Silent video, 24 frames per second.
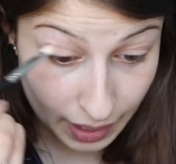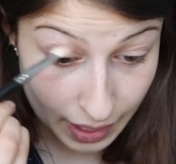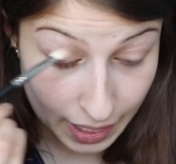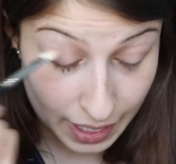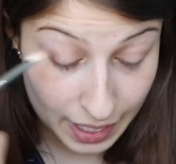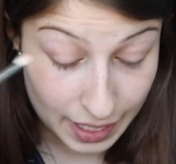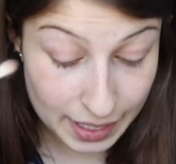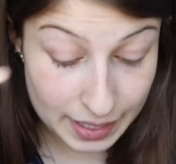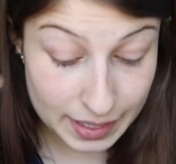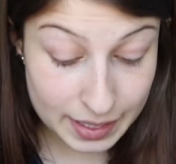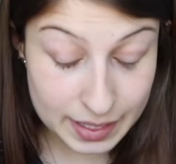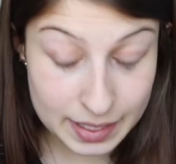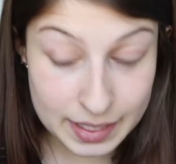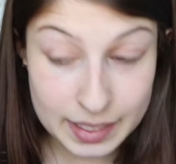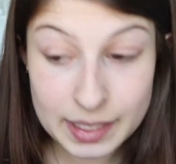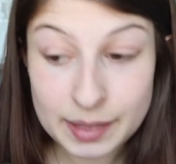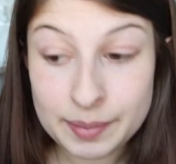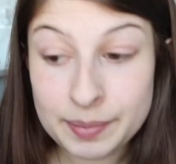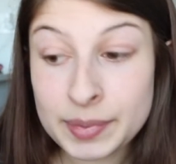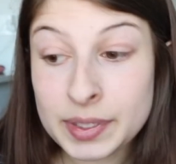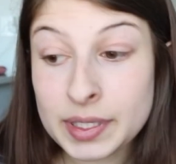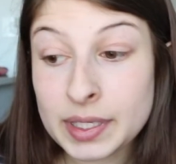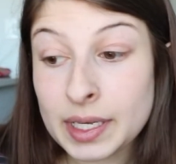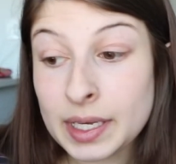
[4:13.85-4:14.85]
it
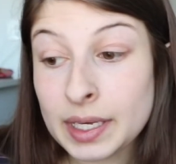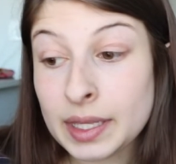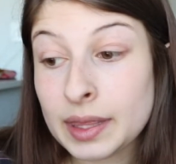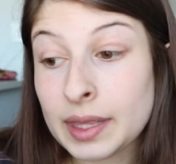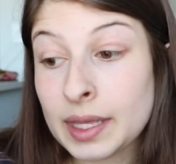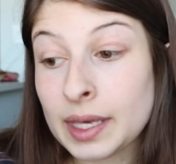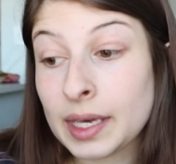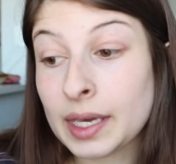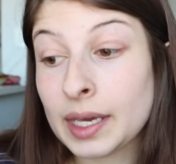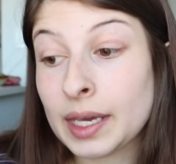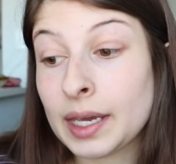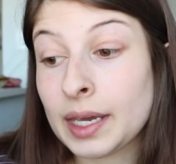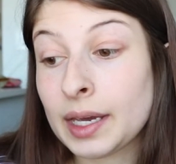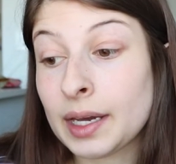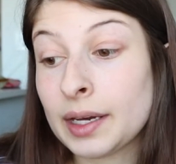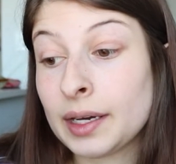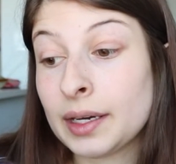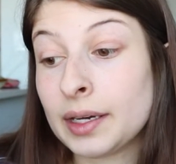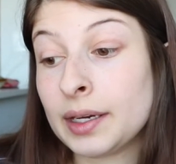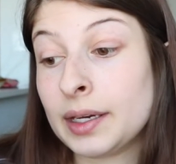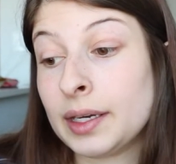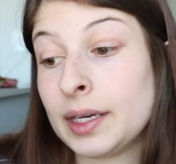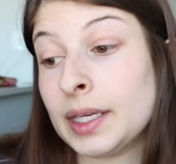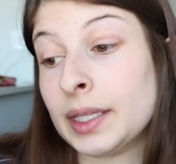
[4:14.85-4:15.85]
seems like they,
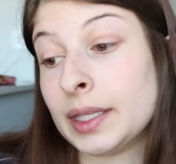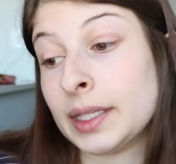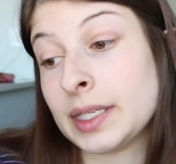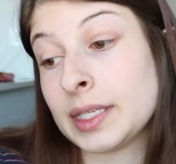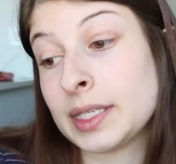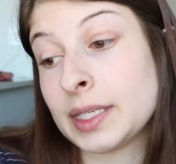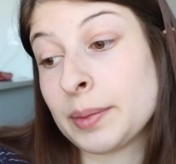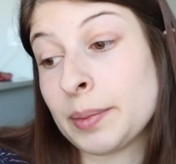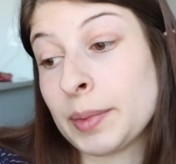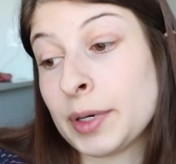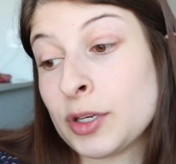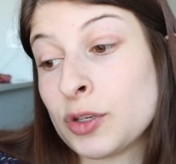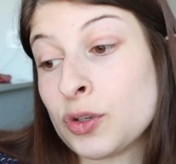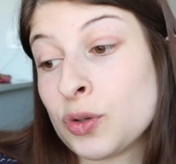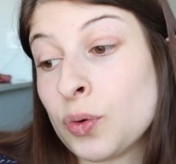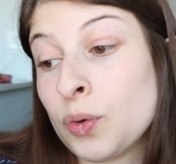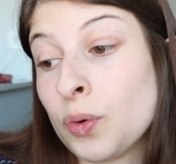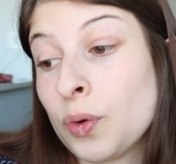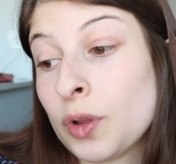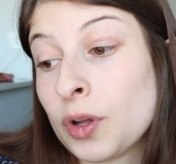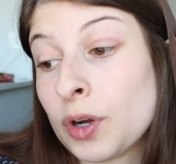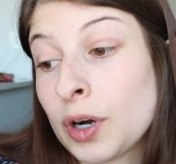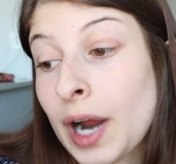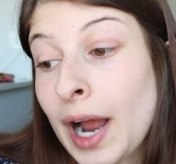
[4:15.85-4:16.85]
at least at my
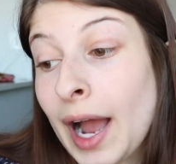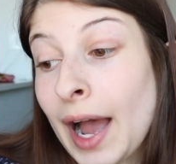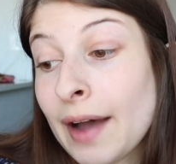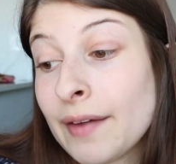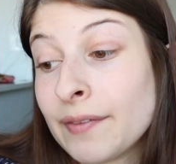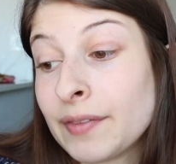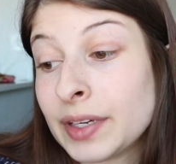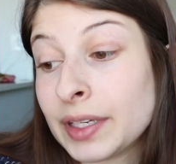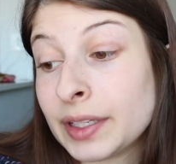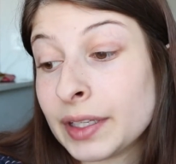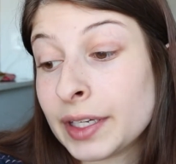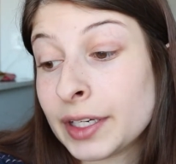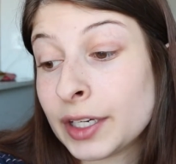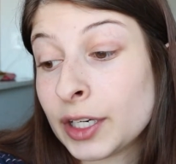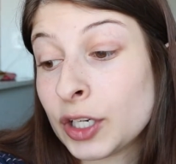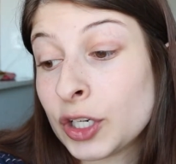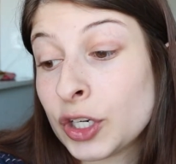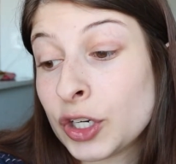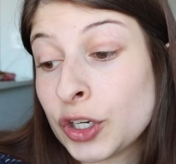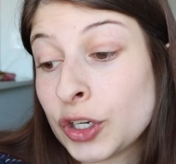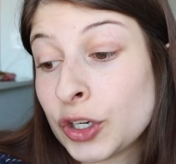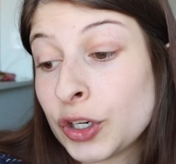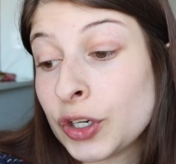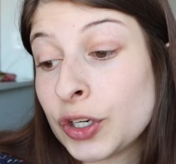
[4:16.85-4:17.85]
school, are having a
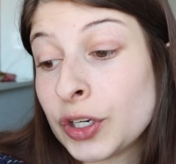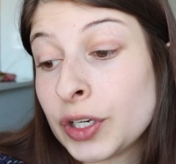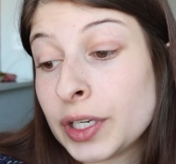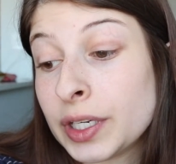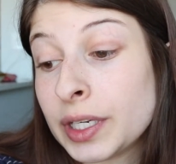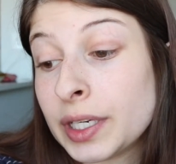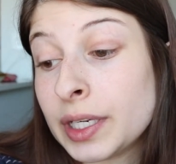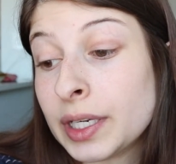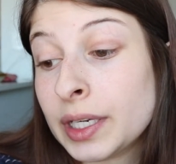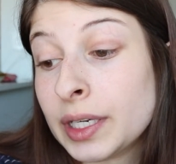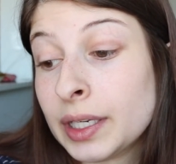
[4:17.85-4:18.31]
good